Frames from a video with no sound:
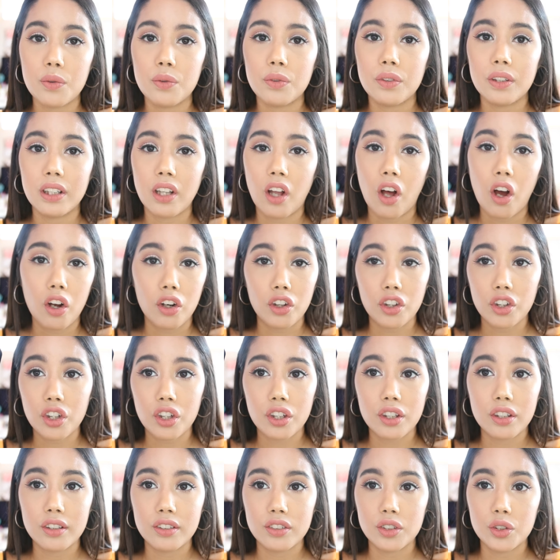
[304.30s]
you
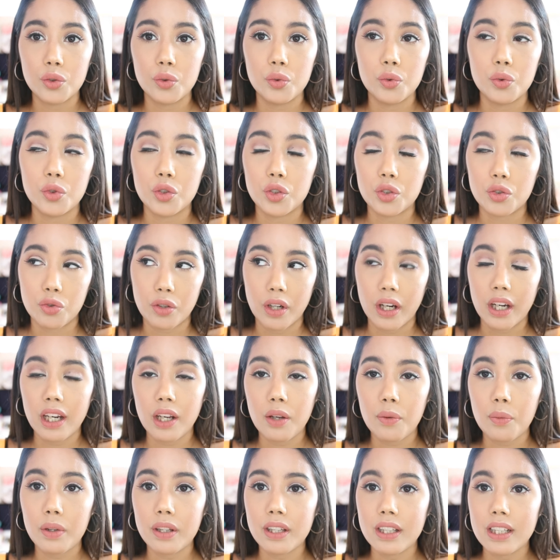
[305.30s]
longer to straighten
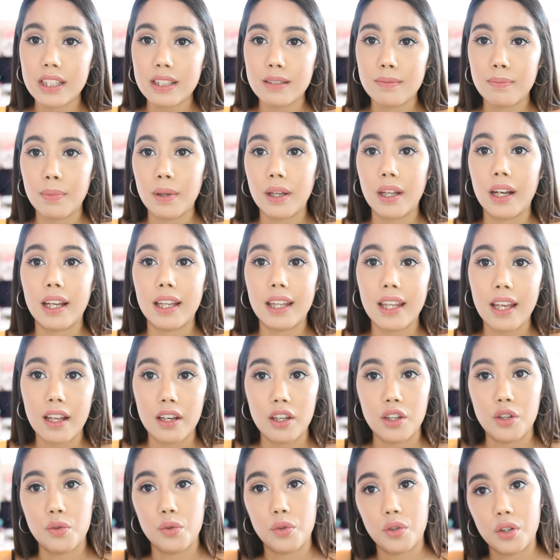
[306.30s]
it with this, but
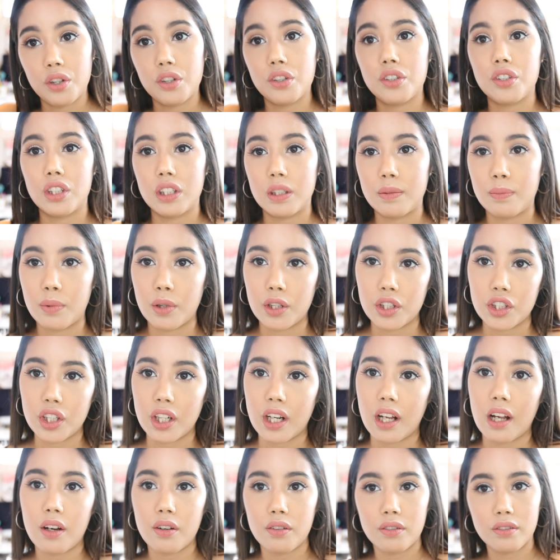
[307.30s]
again, you could just brush
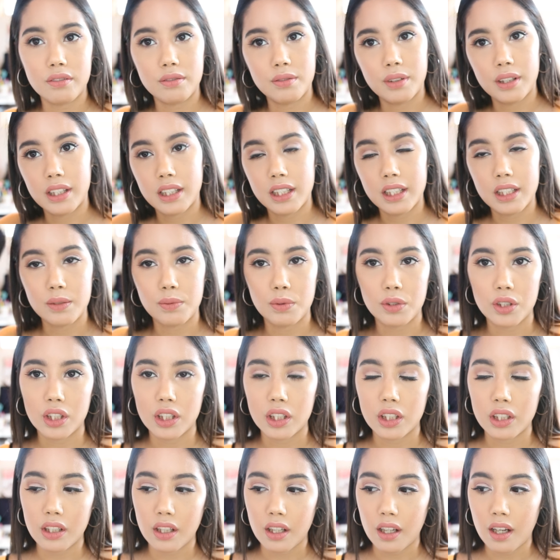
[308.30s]
it out with this, which
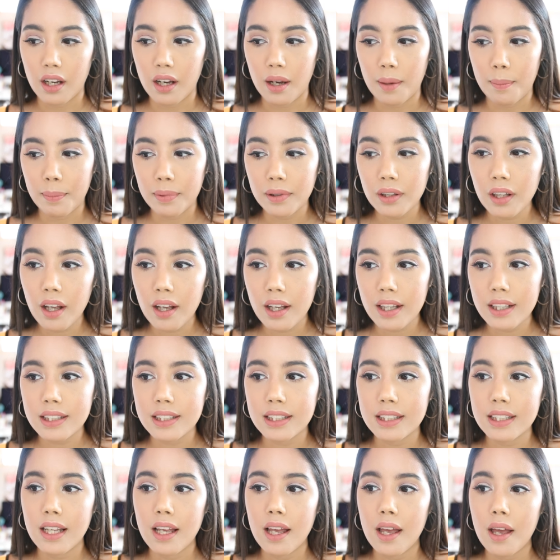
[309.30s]
is a
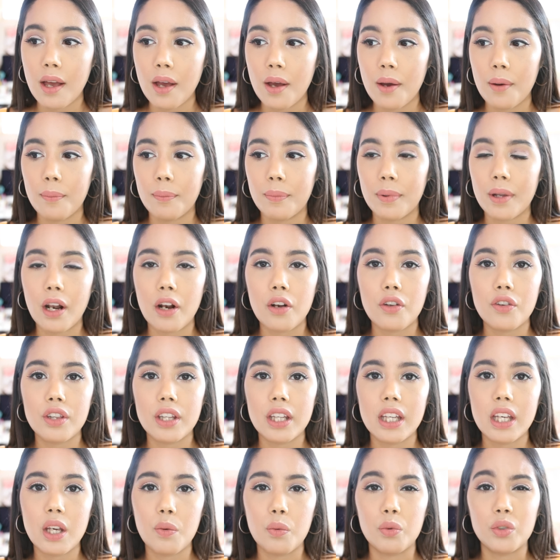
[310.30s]
plus, but I
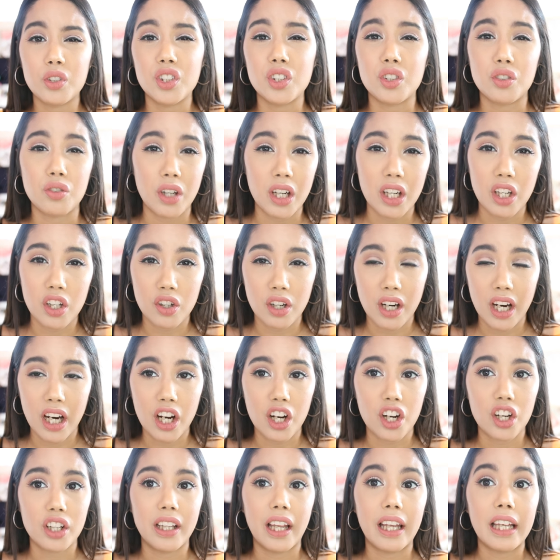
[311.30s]
don't think it will straighten your
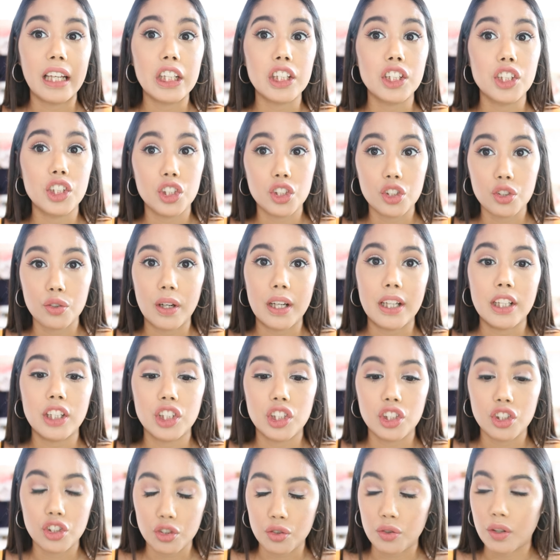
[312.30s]
hair like straight,
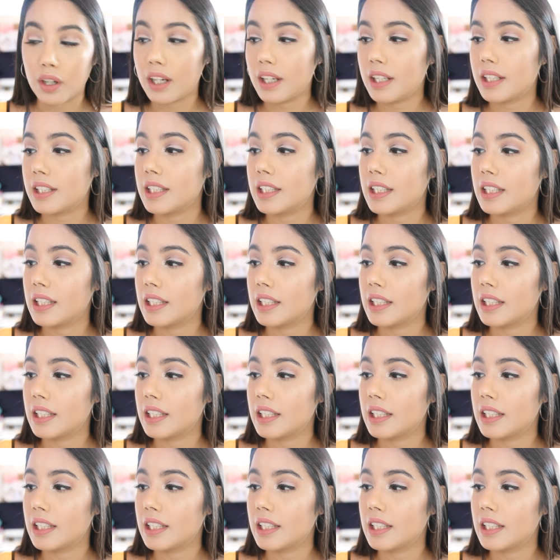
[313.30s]
straight,